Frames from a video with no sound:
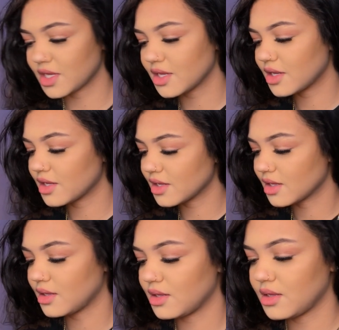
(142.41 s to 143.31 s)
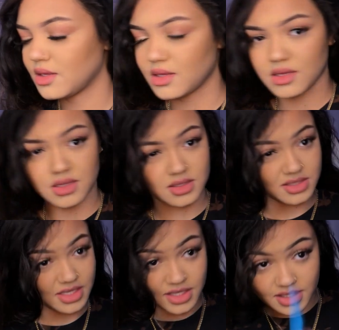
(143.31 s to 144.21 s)
Okay.
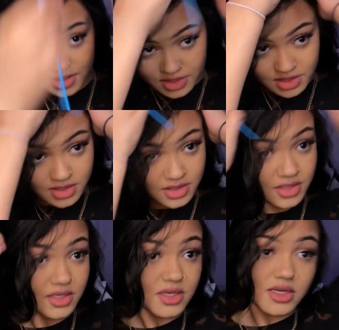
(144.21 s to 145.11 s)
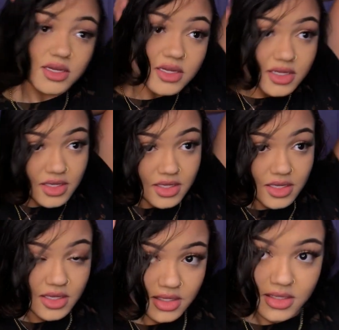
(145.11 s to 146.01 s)
And you're just gonna
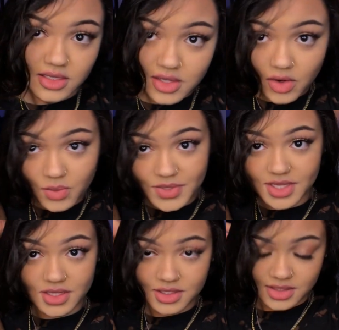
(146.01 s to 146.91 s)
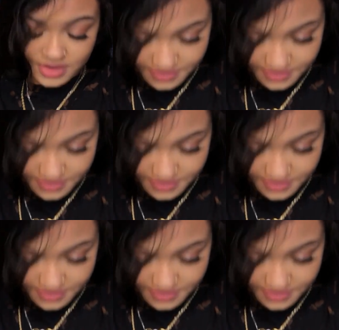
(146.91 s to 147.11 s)
comb it in.